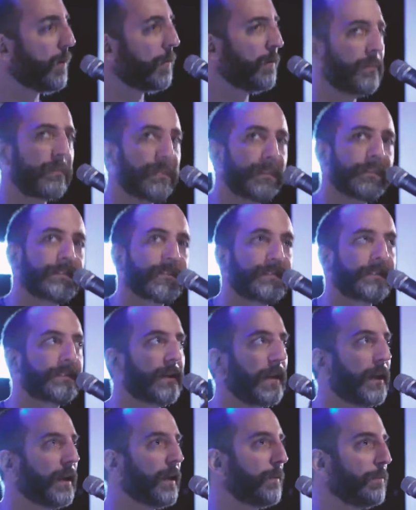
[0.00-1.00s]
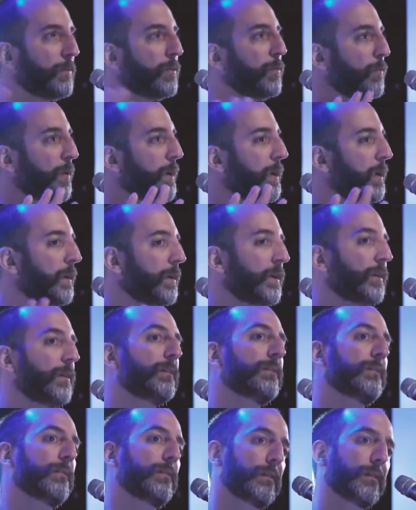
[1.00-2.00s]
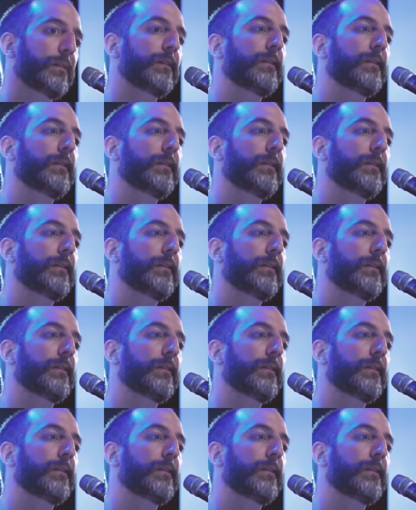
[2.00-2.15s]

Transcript: all this time away,